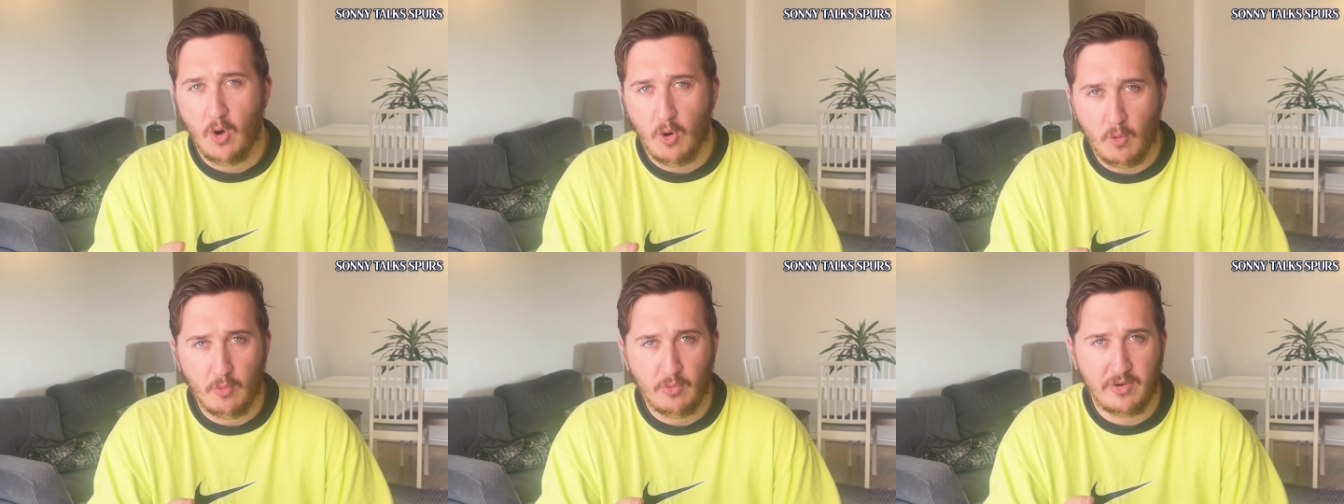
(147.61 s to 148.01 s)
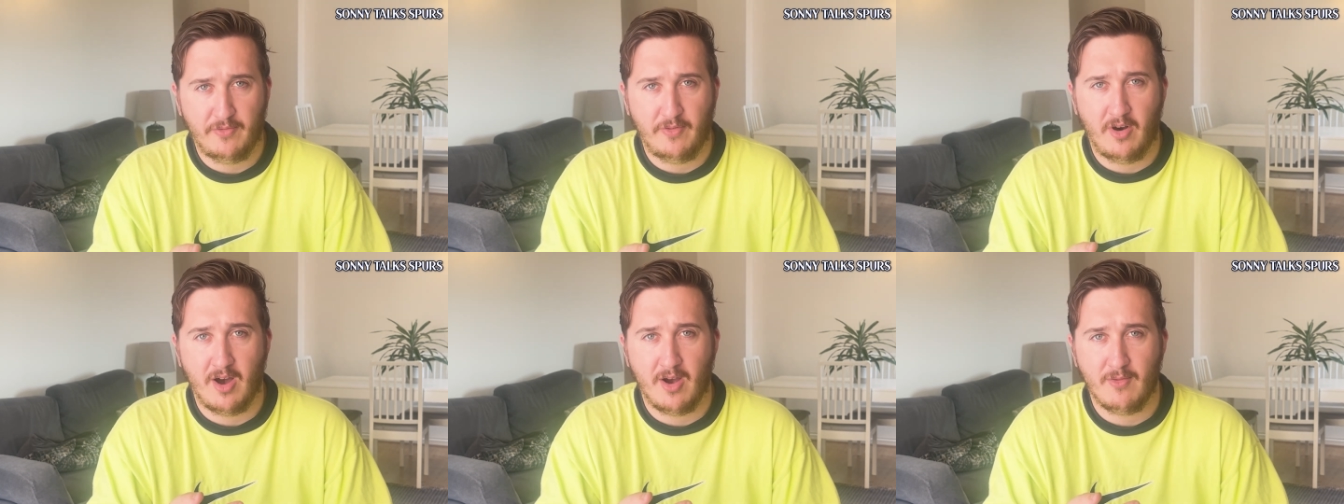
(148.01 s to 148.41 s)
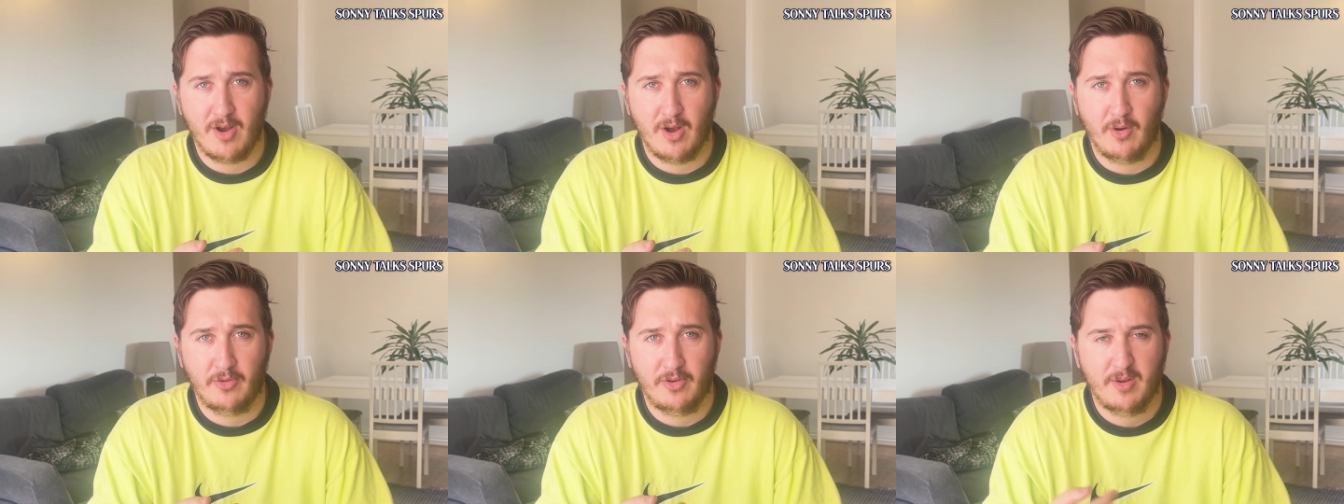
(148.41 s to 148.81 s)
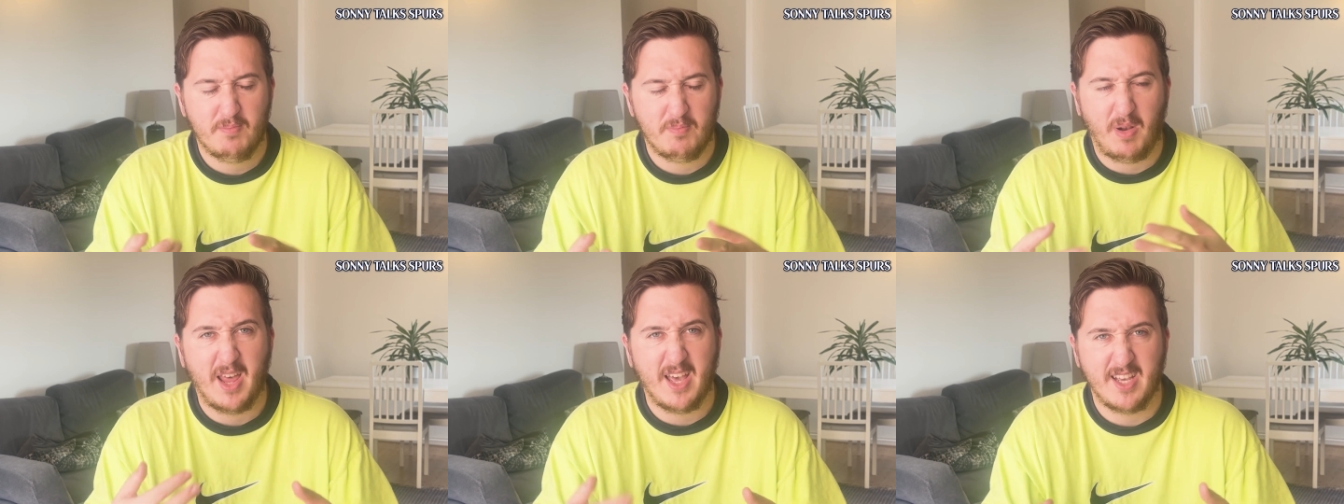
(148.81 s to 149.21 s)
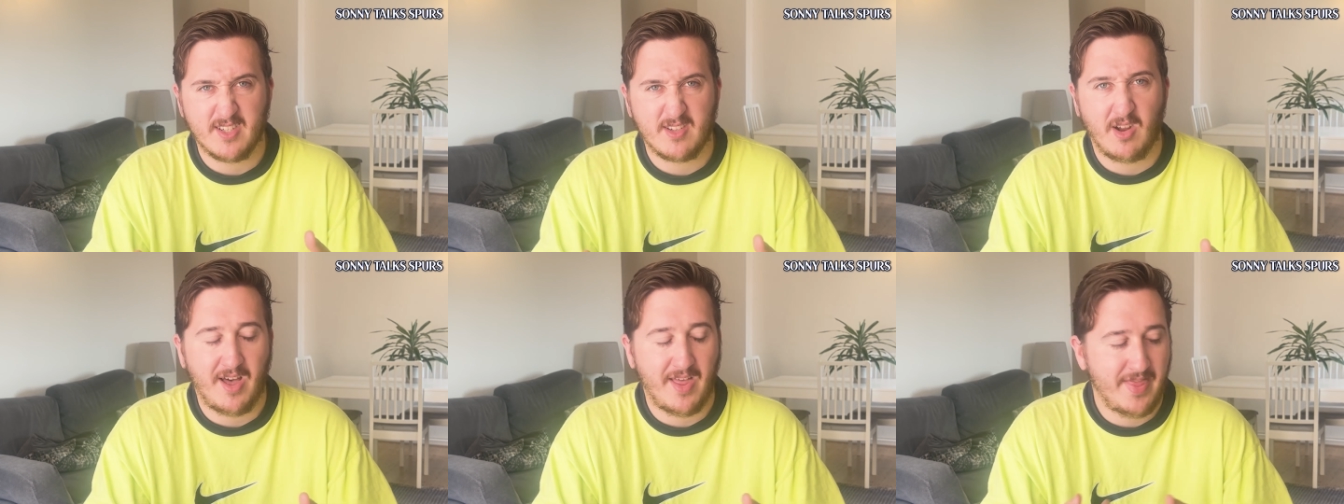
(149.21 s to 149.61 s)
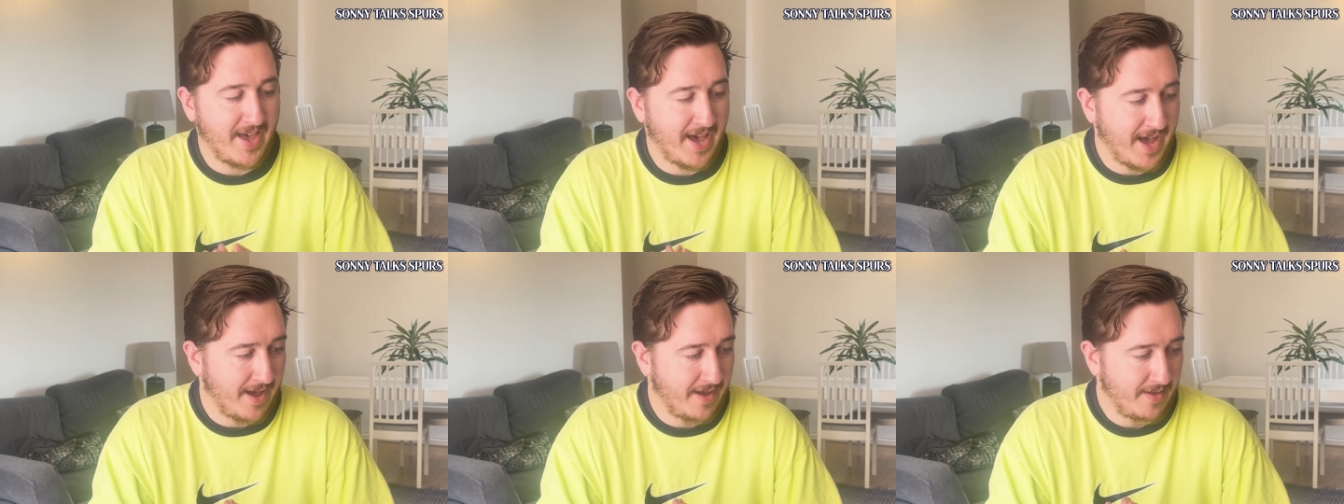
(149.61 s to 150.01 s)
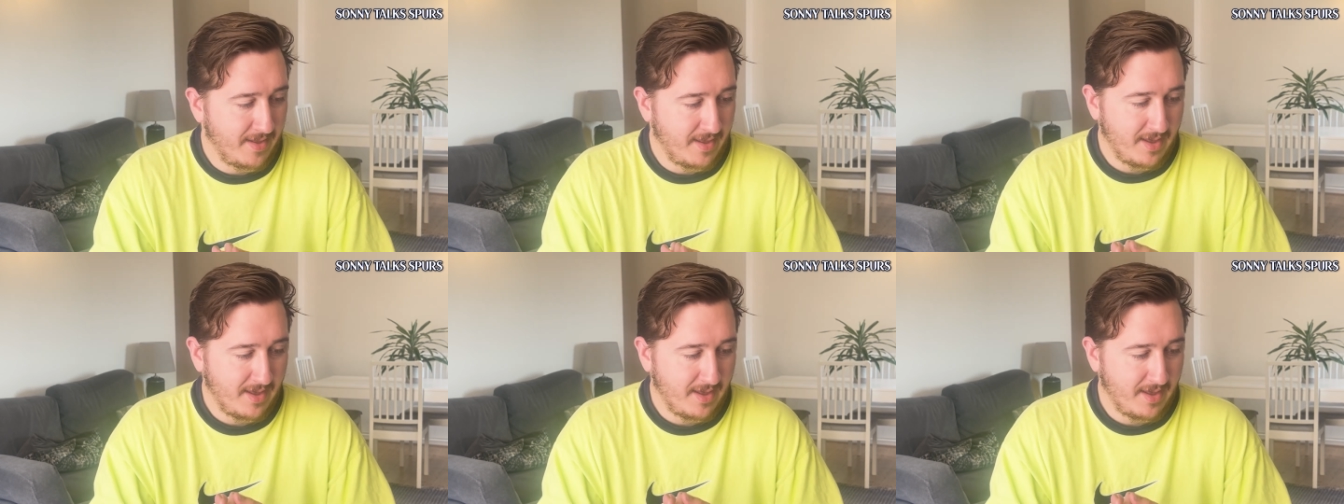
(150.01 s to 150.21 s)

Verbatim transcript: Alderweireld, players like that.